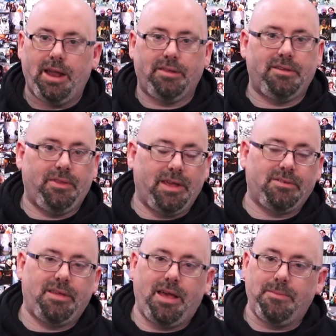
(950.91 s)
And until
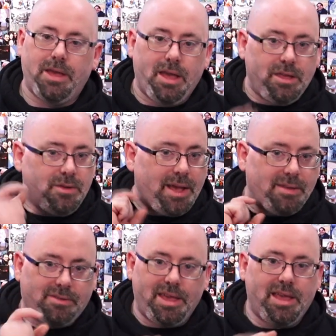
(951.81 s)
next time, you
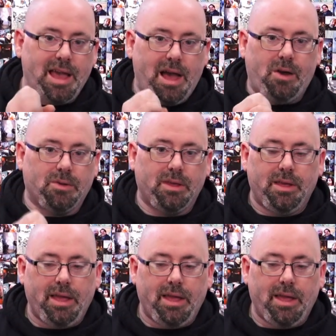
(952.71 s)
guys geek out,